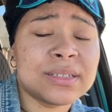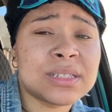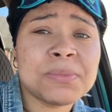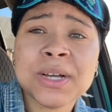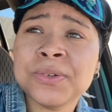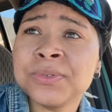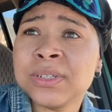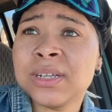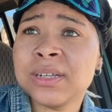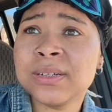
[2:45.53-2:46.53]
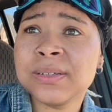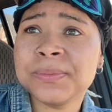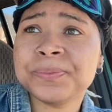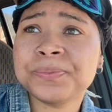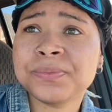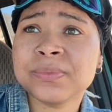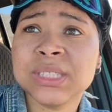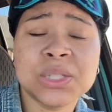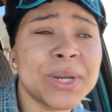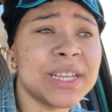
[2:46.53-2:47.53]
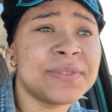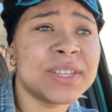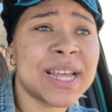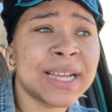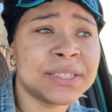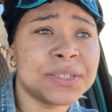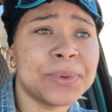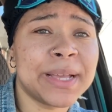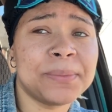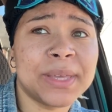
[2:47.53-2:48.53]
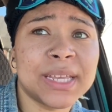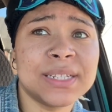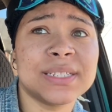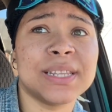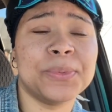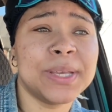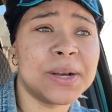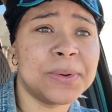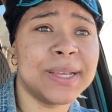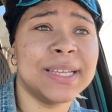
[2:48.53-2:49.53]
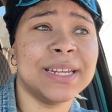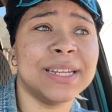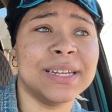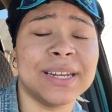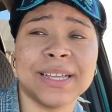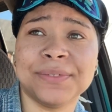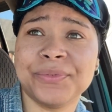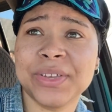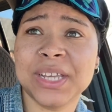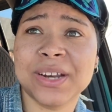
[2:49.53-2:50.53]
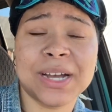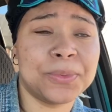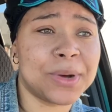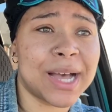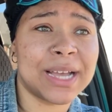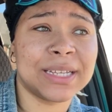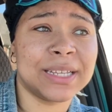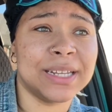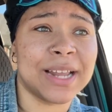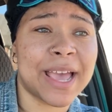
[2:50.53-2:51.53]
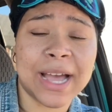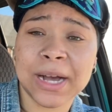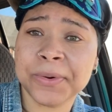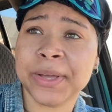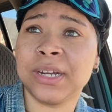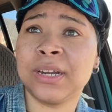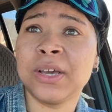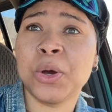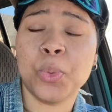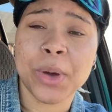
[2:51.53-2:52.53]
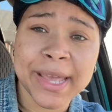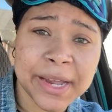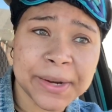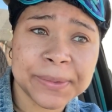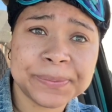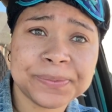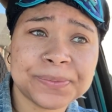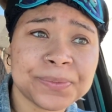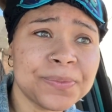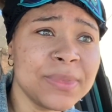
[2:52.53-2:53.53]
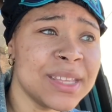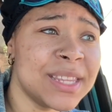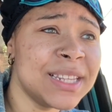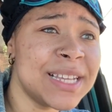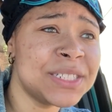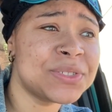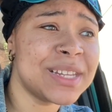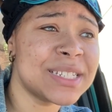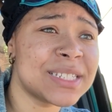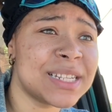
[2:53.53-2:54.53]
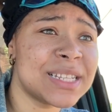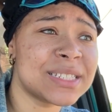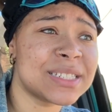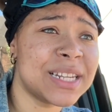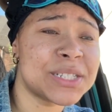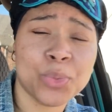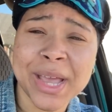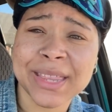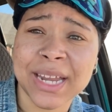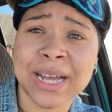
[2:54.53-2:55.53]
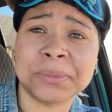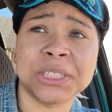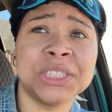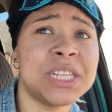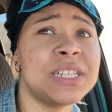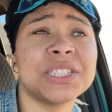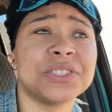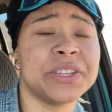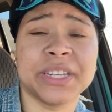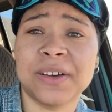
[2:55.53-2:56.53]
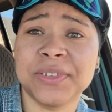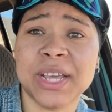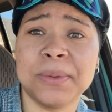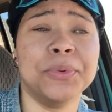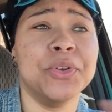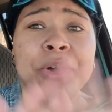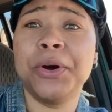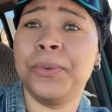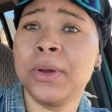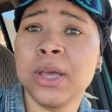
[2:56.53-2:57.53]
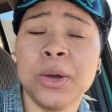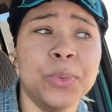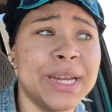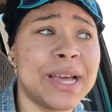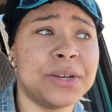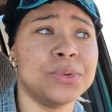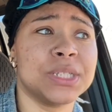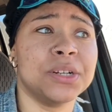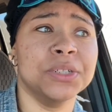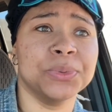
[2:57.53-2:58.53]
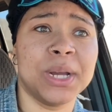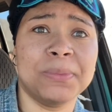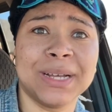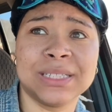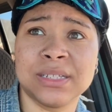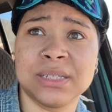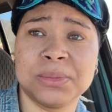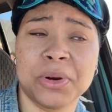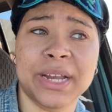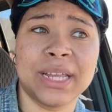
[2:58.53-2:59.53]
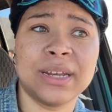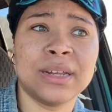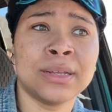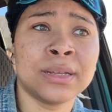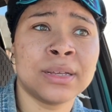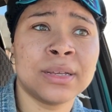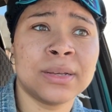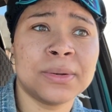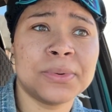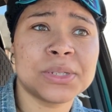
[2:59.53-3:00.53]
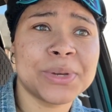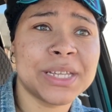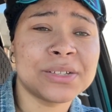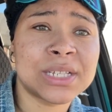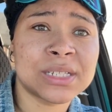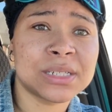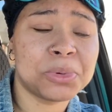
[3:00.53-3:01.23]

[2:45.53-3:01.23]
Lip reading: Simone... Sweetie, if the doctor recommends that we go in and figure out why and how and where, then let's weigh that option. She just took it off the table. No, we're not doing surgery on my sister's brain. Well, sweetie, your sister's